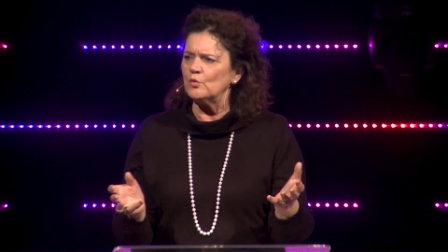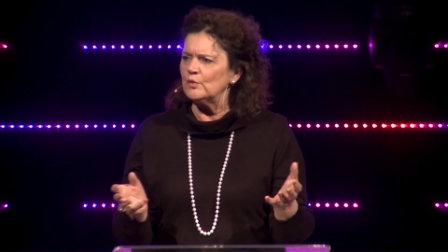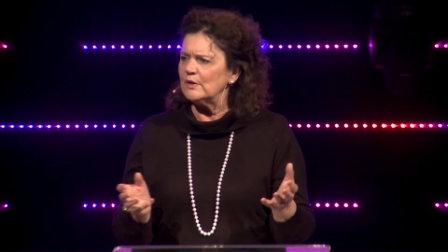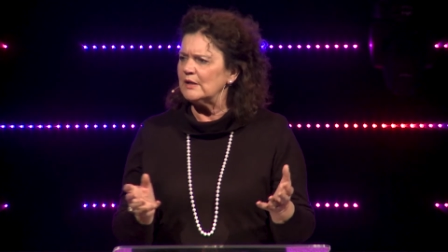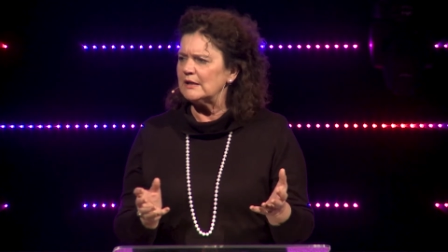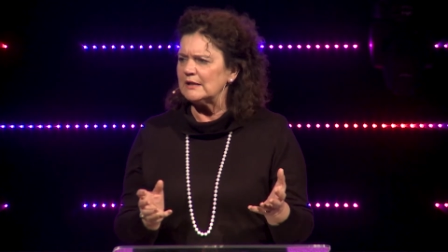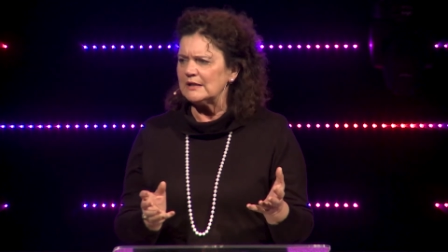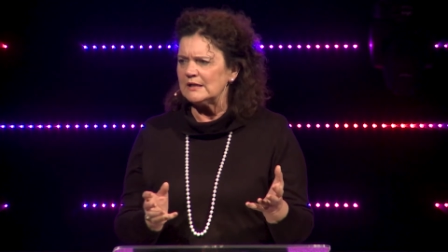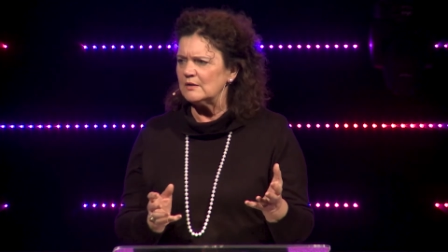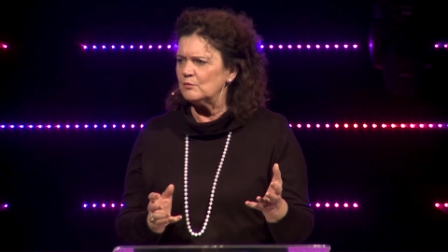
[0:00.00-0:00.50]

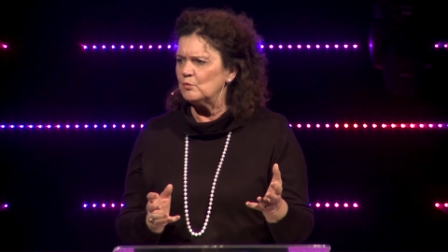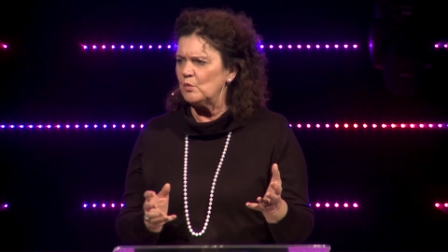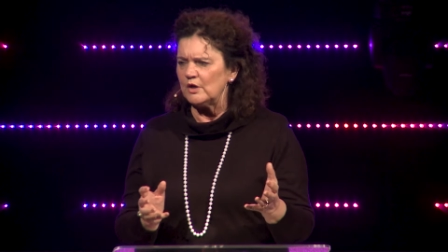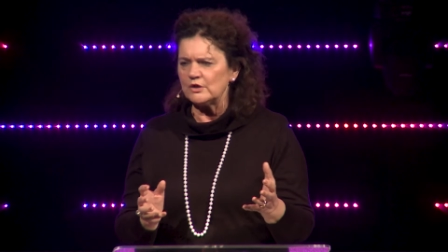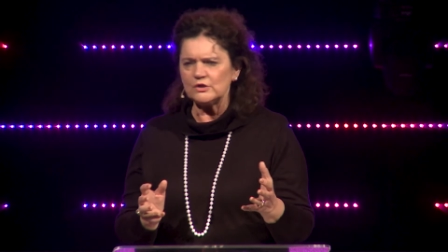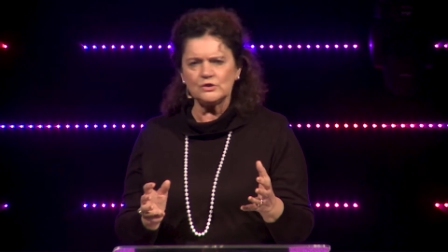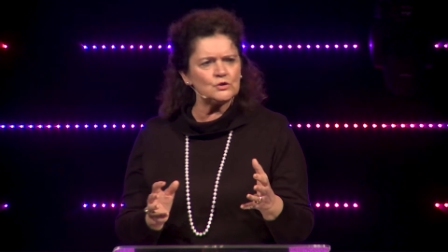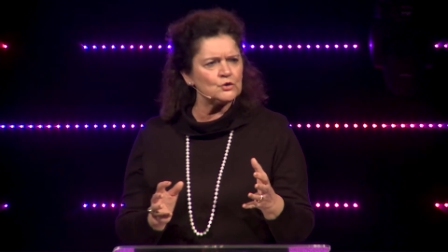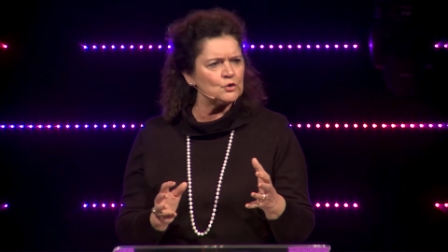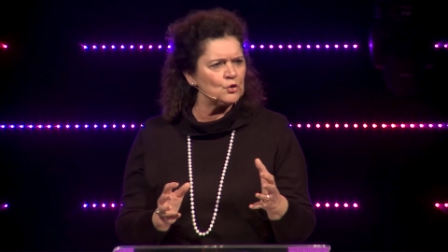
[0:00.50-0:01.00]
really in
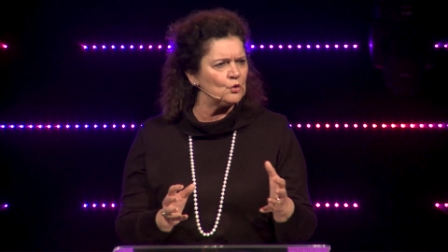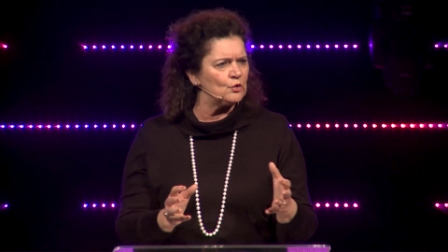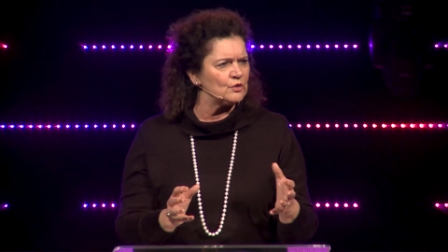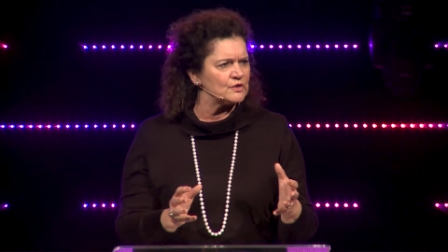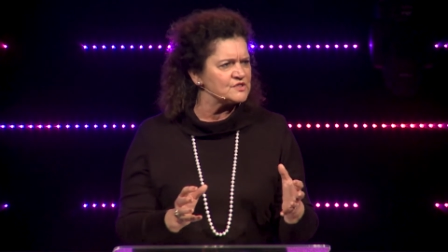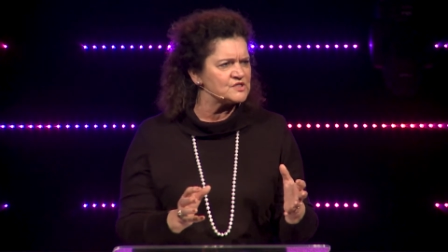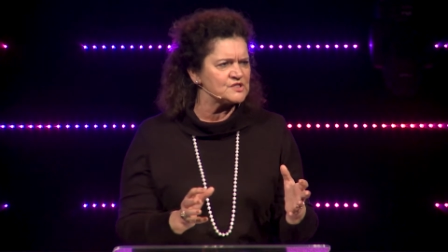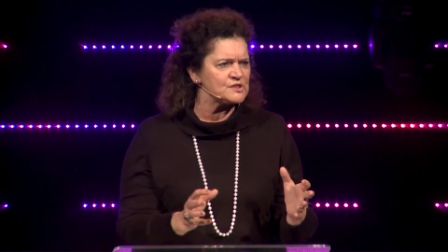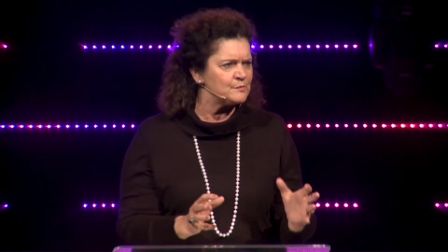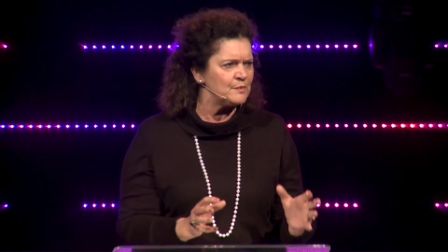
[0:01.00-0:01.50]
what you'd call
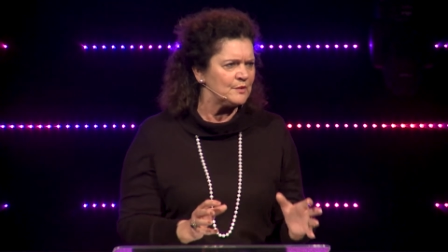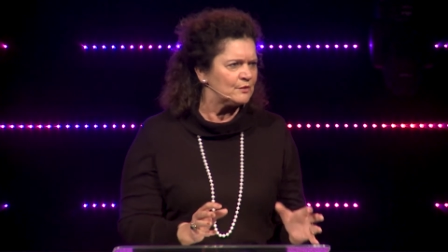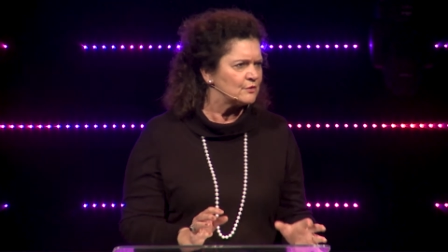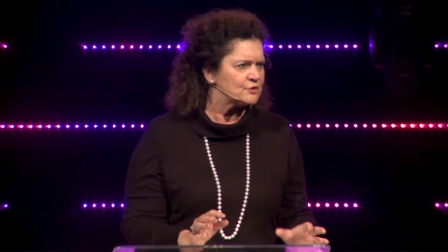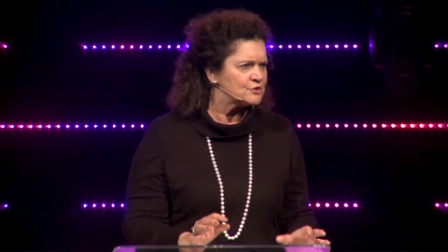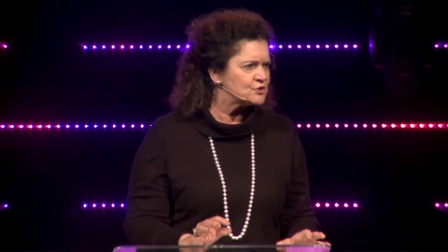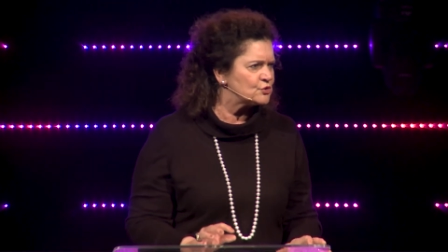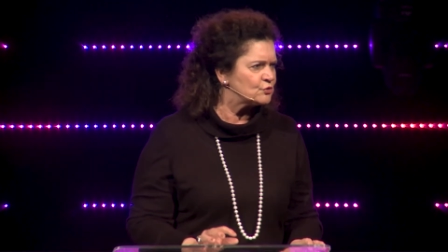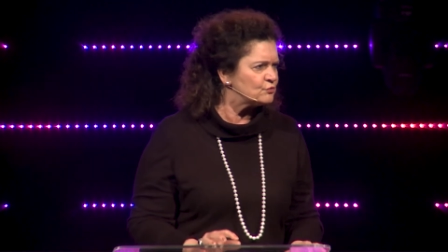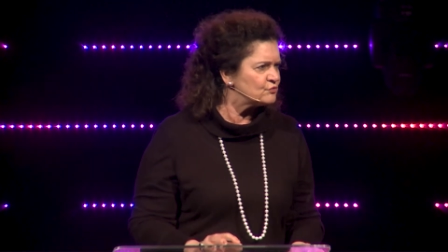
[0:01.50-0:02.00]
a
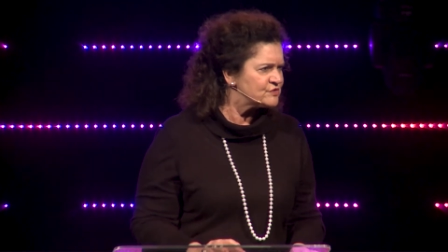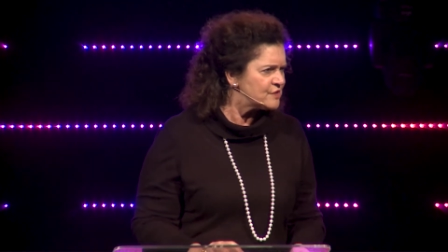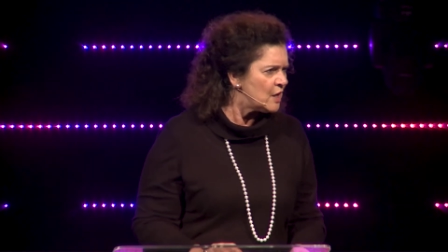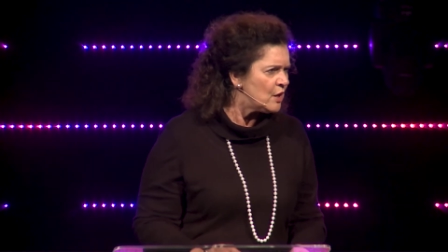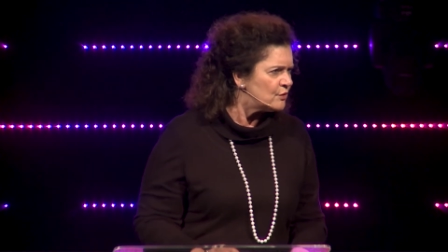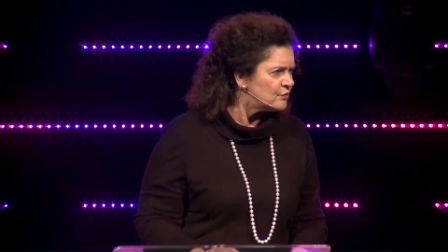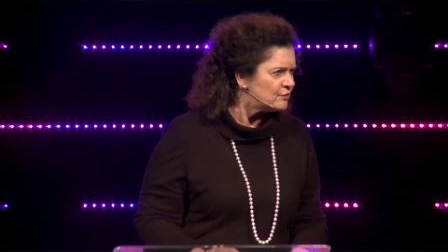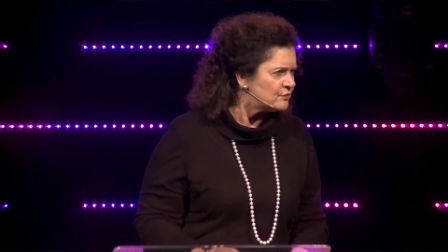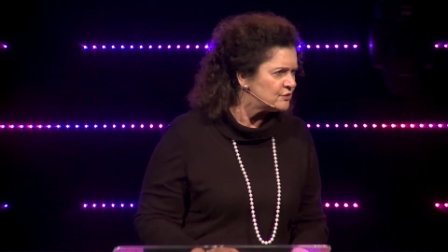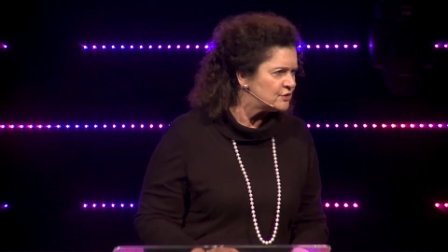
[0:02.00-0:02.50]
spiritual
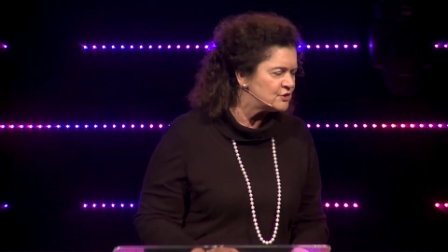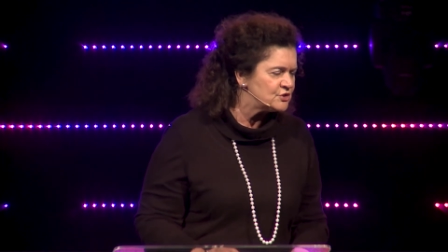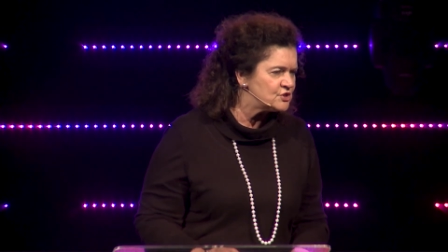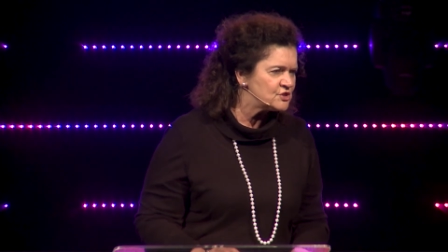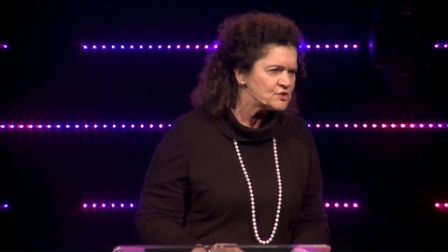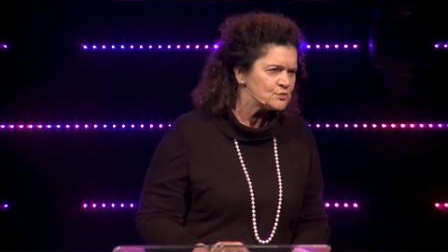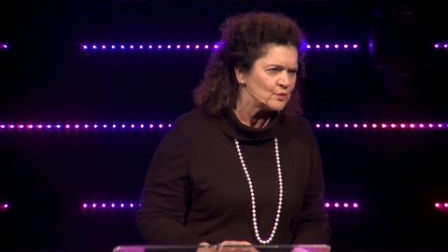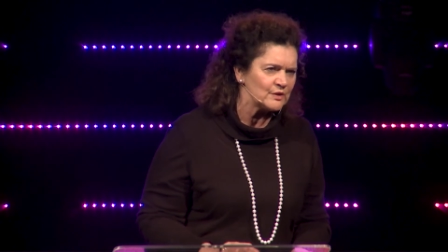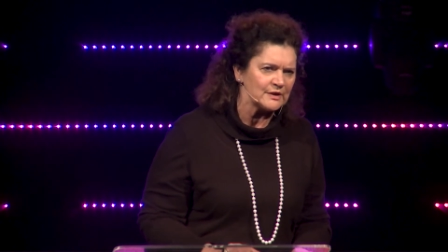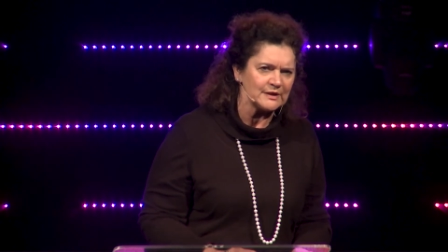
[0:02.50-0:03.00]
zone. You
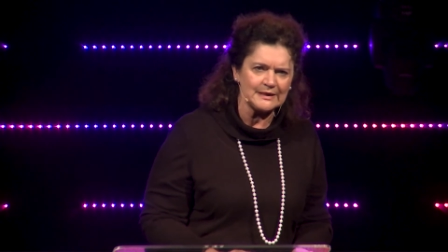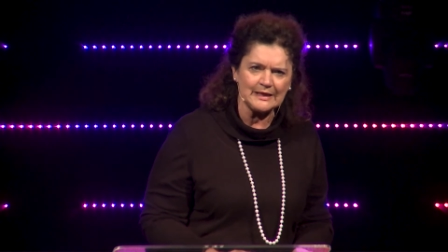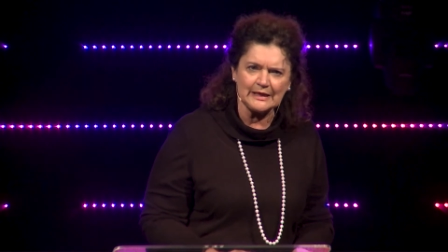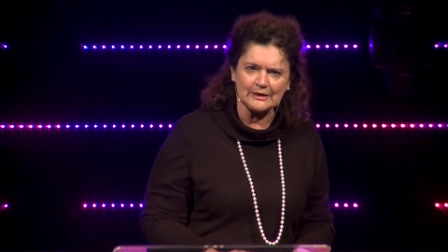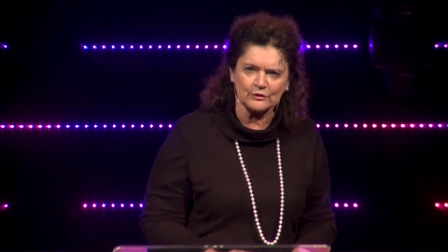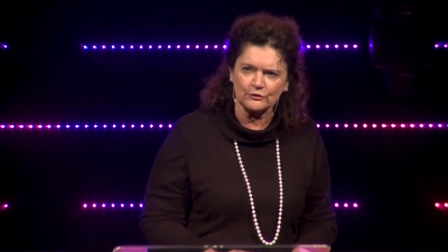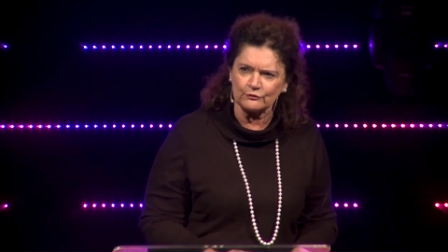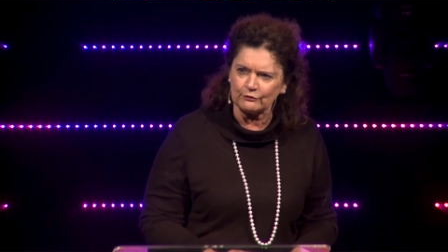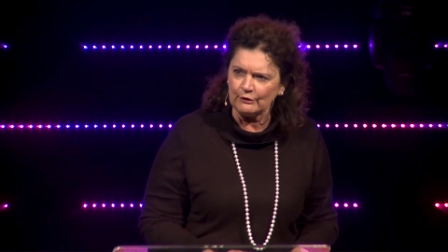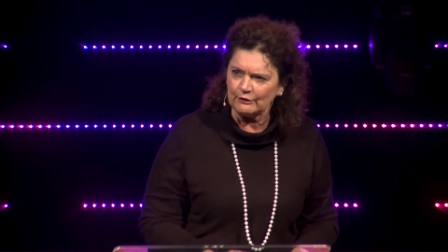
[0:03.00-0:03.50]
just want to
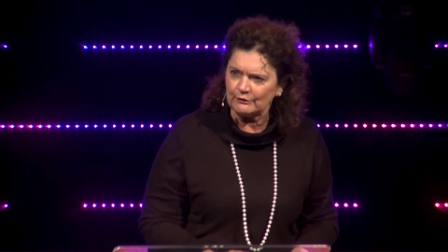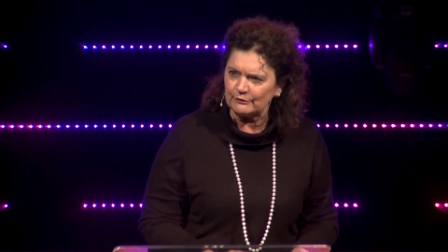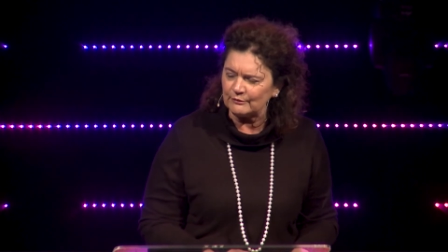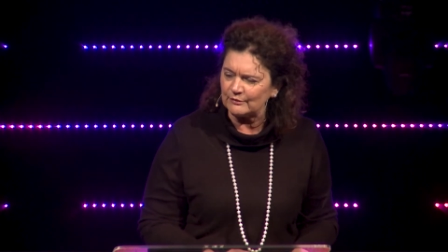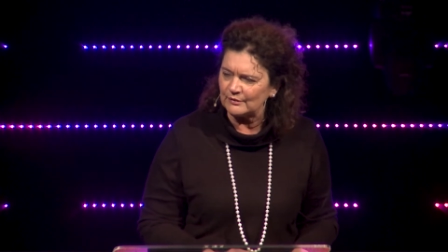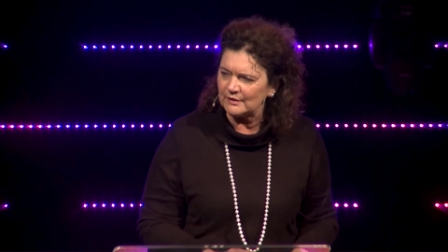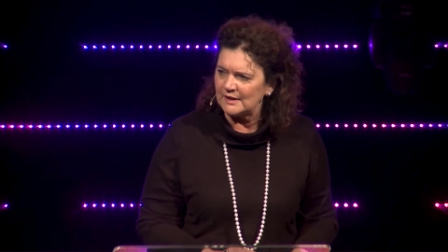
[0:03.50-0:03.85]
get through.